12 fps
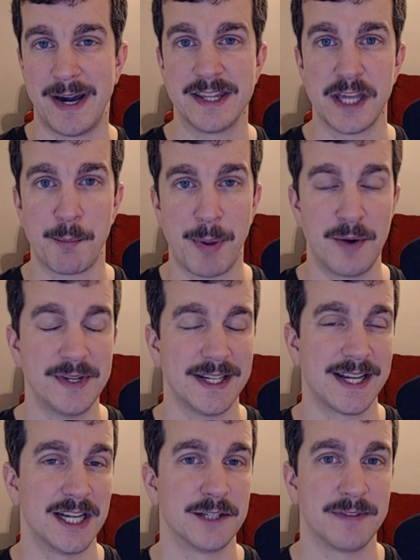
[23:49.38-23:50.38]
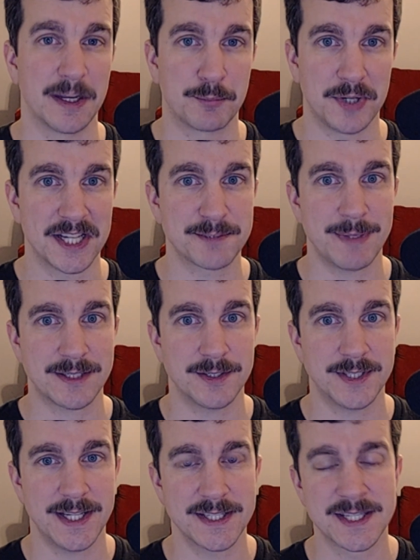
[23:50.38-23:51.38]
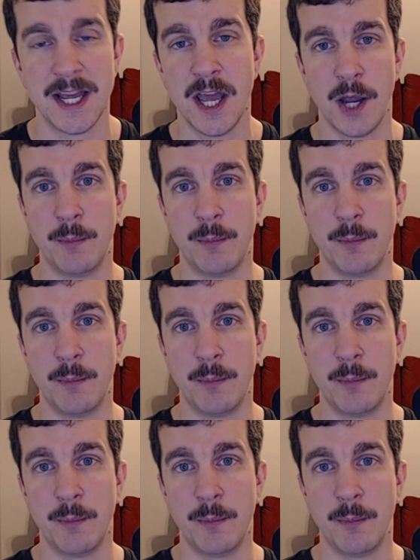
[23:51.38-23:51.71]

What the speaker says: by the opponent, kind of like Prospector does,